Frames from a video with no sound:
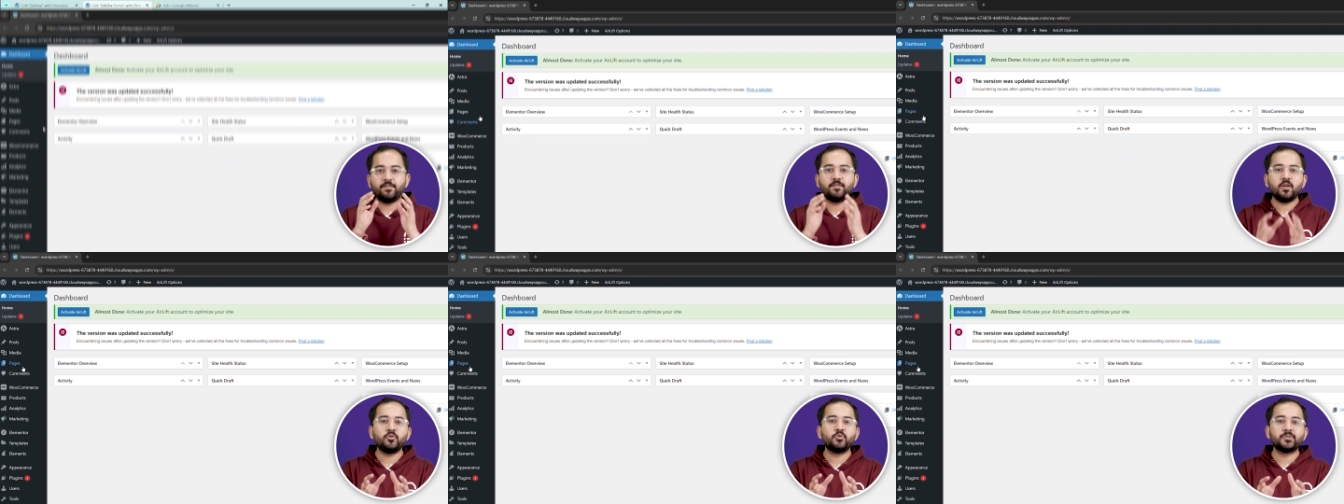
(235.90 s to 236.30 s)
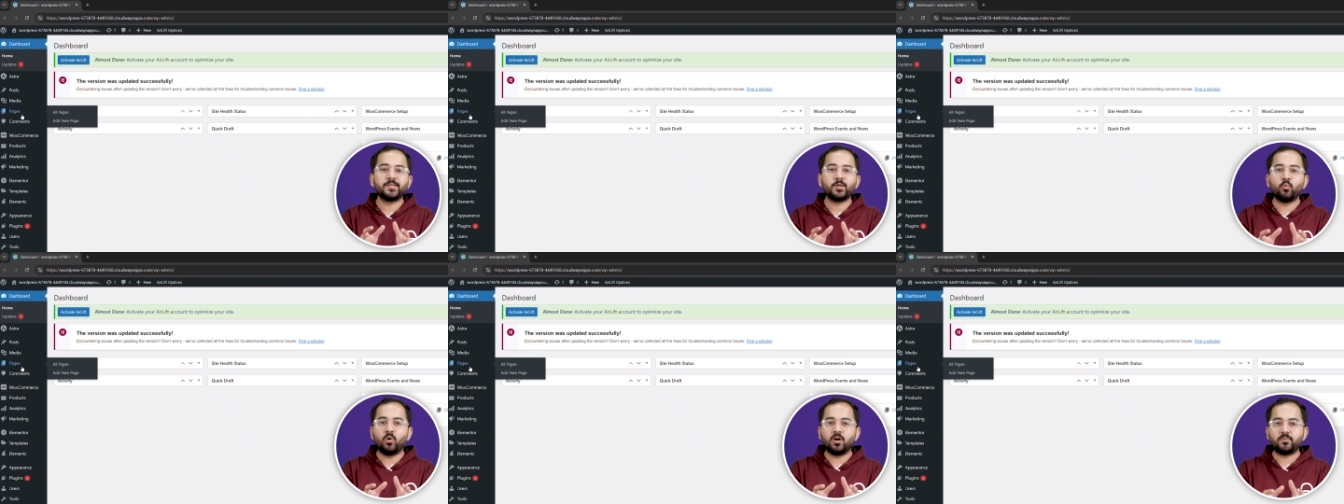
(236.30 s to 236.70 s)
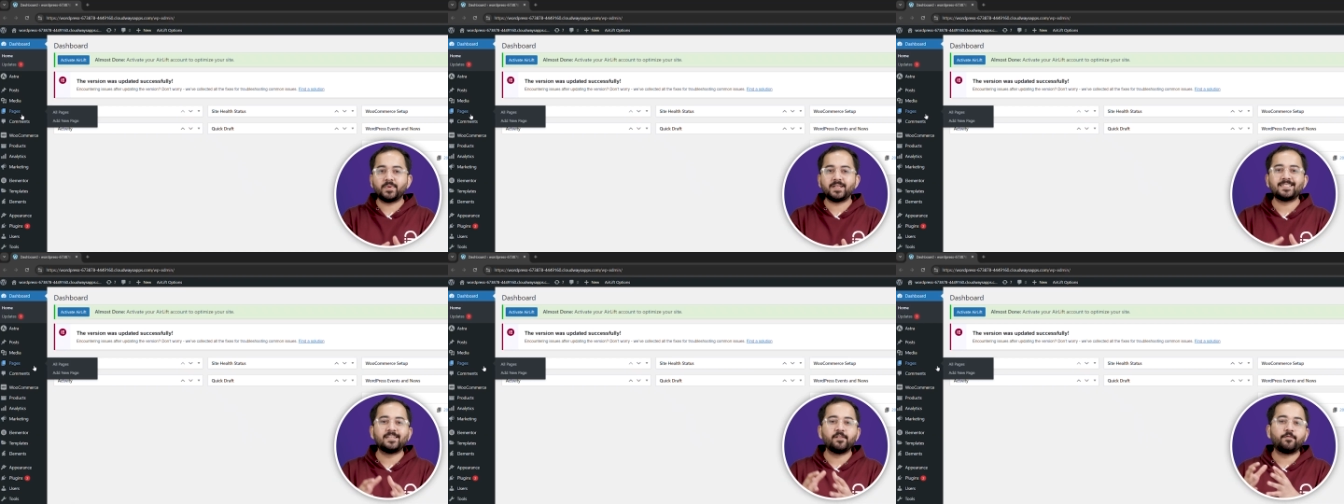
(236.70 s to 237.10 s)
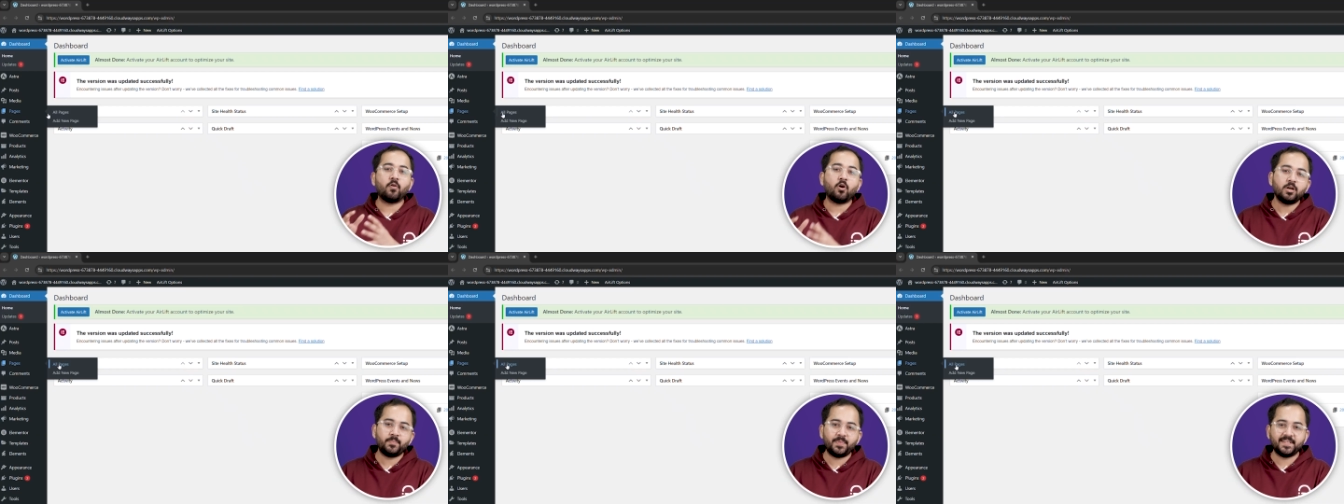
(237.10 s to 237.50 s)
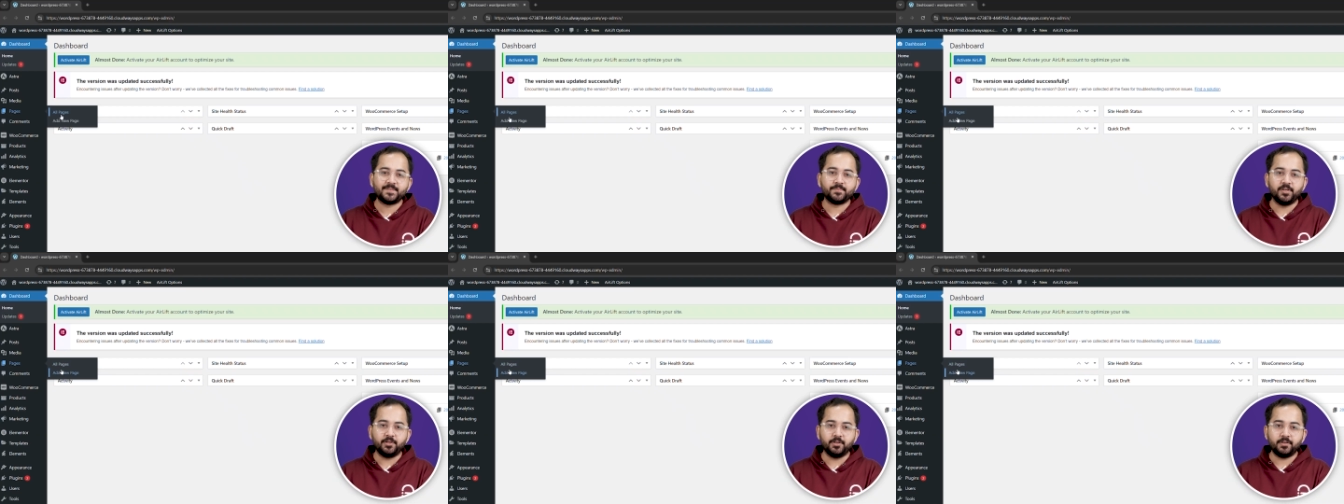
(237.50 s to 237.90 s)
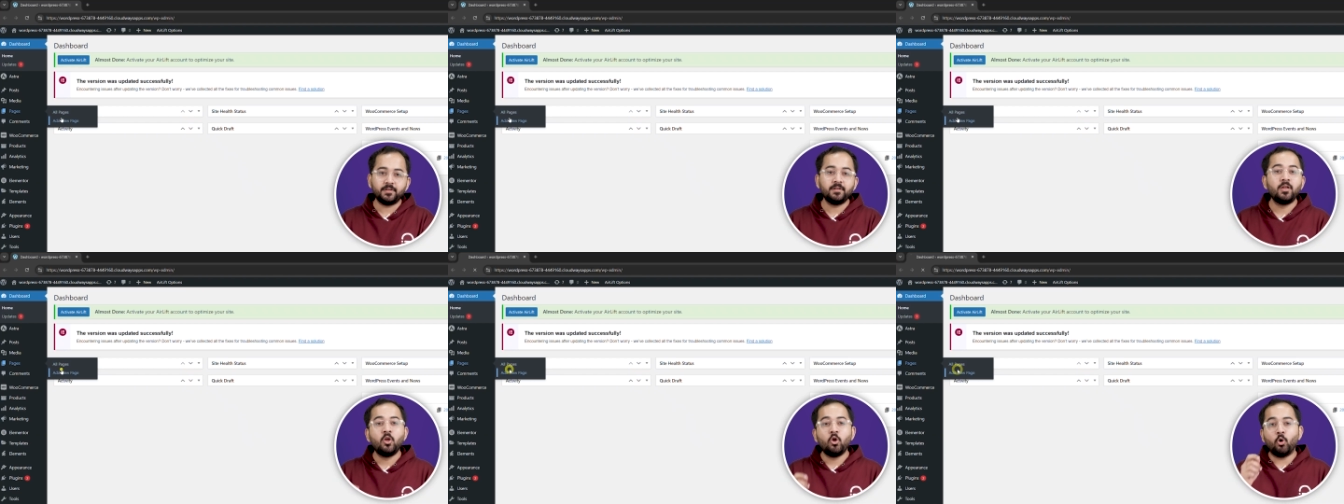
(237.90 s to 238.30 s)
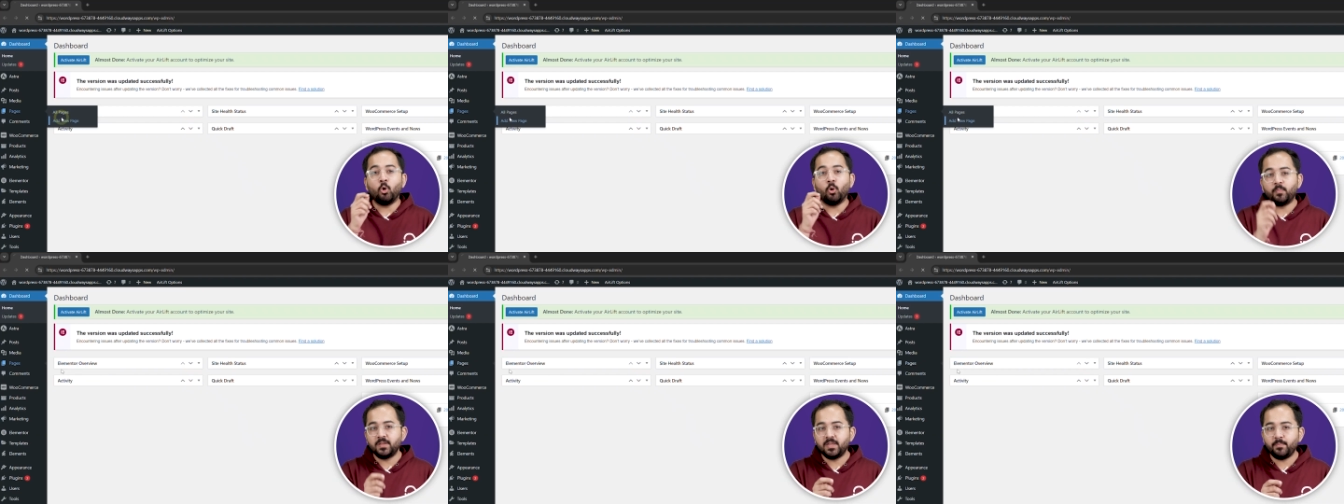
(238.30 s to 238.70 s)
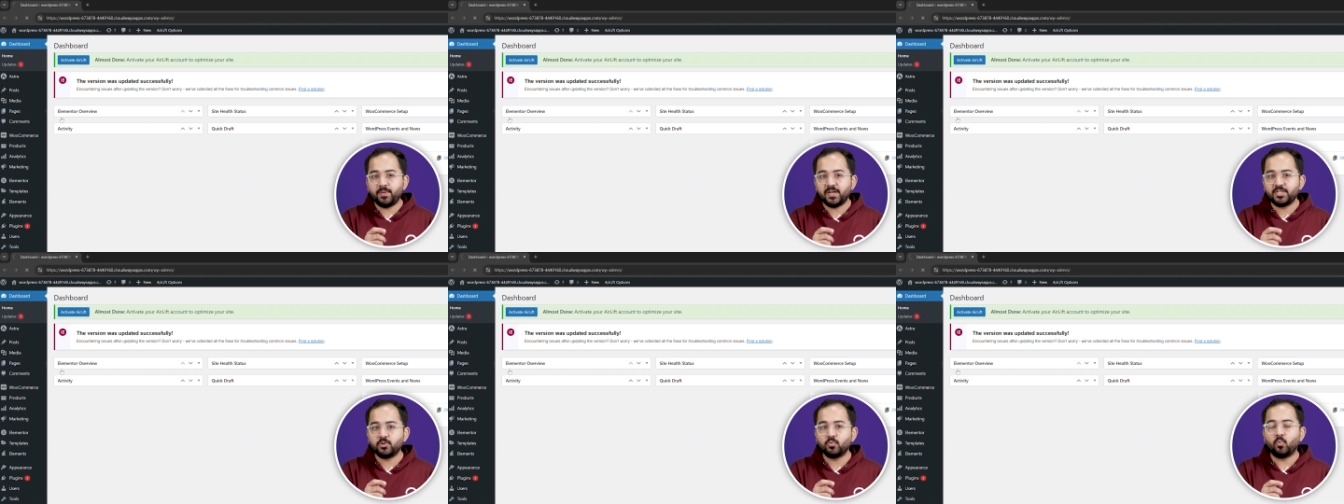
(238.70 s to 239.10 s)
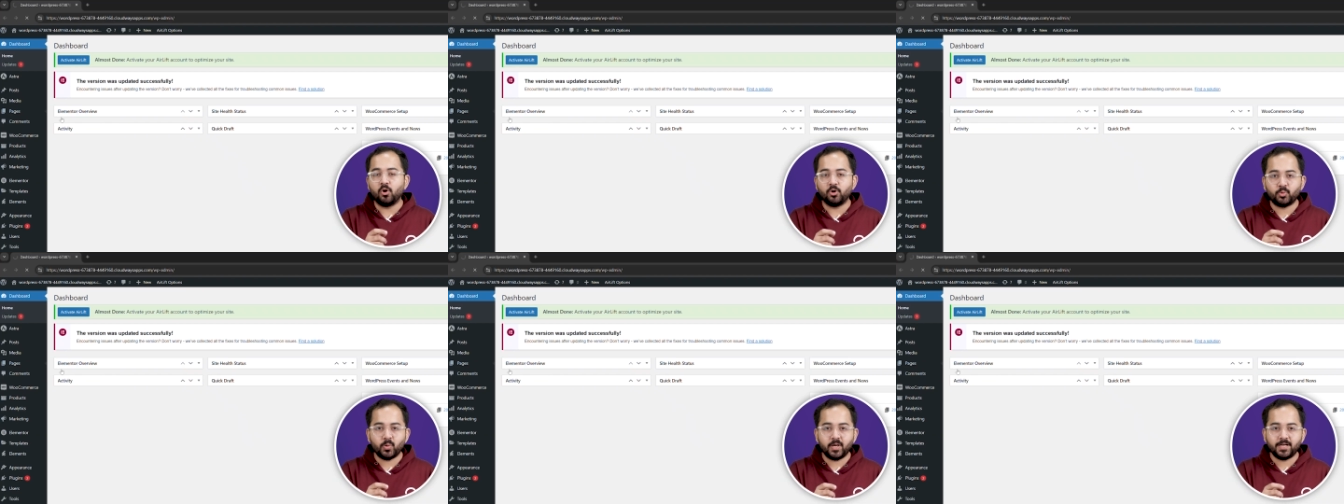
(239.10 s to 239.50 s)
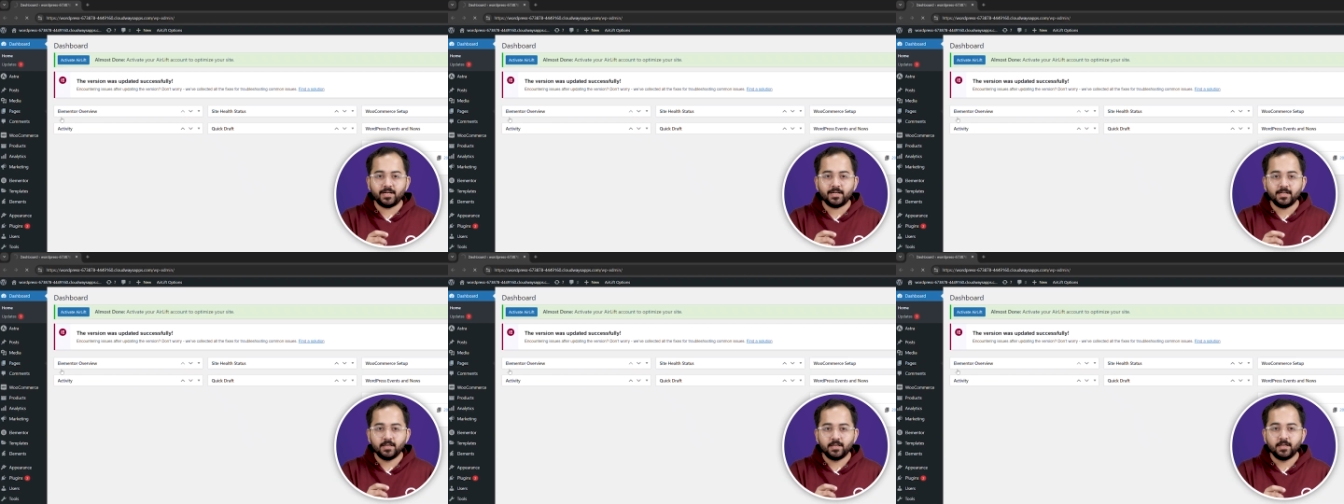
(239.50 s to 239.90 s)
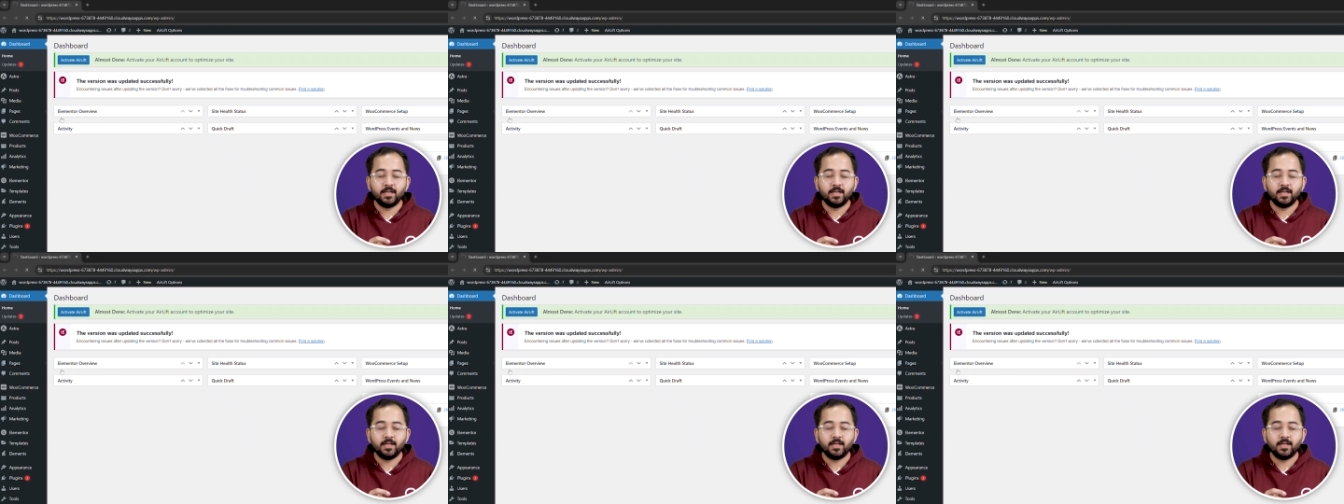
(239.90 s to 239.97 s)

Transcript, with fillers: If you're using WordPress default page builder, open the page you want to edit,